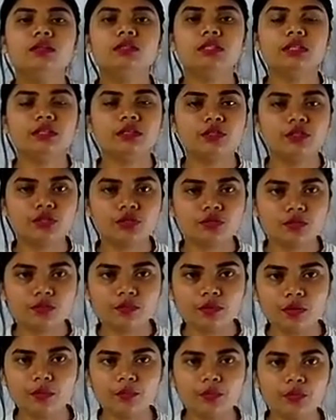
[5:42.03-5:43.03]
generations
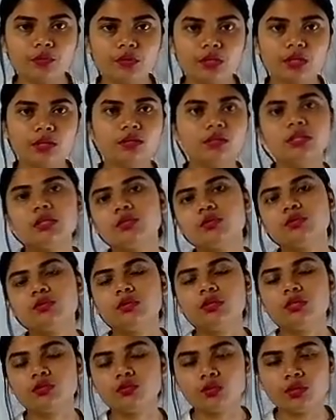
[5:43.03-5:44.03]
of computer,
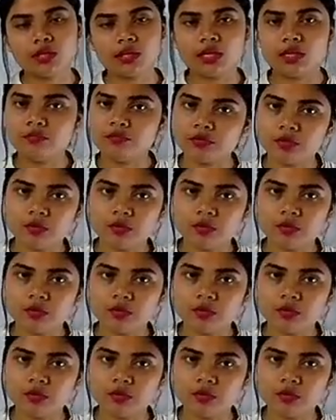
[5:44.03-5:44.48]
this will come